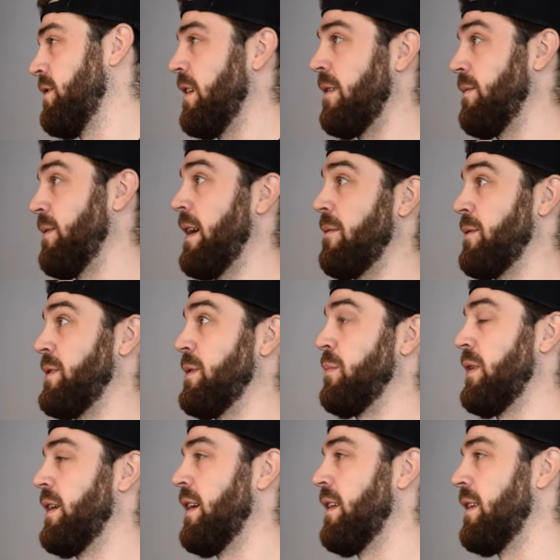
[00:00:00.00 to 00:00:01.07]
That was the
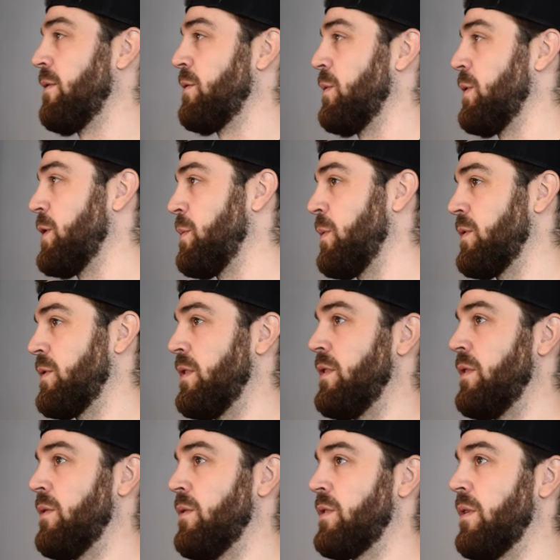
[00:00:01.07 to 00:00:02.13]
plan, that was what you're supposed to
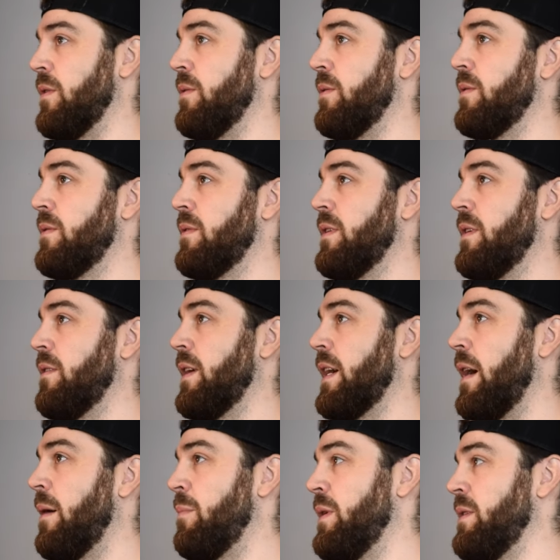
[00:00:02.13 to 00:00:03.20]
do. So, you know, I
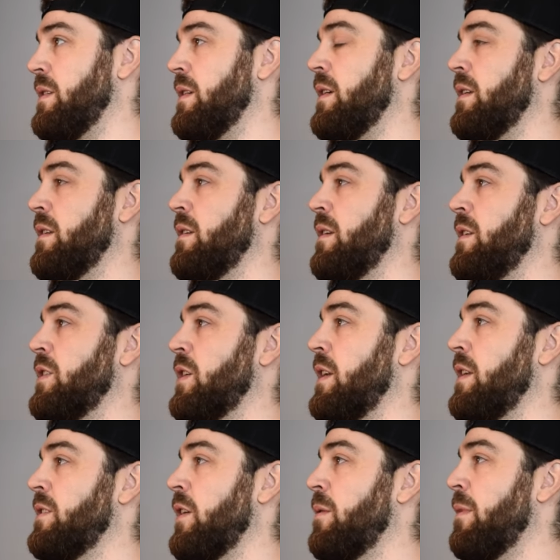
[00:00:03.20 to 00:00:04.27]
got busy and tried
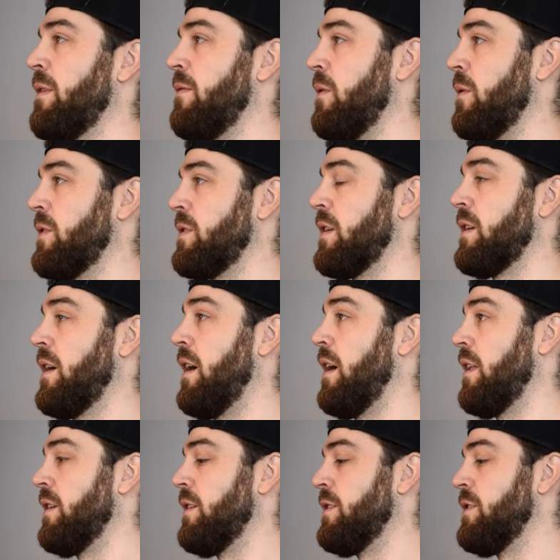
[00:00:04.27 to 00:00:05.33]
to turn my focus on
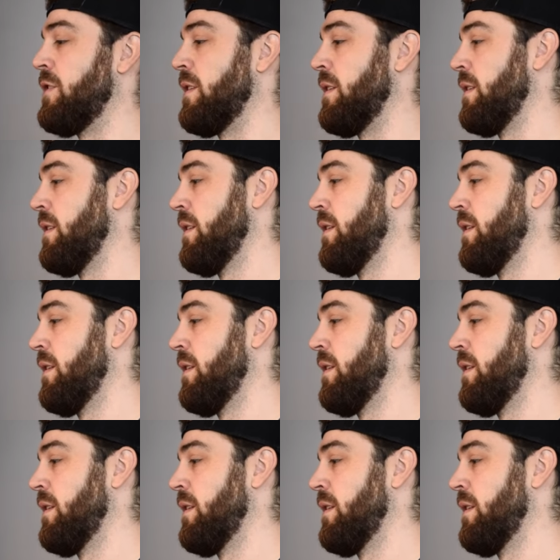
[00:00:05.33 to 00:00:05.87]
college, and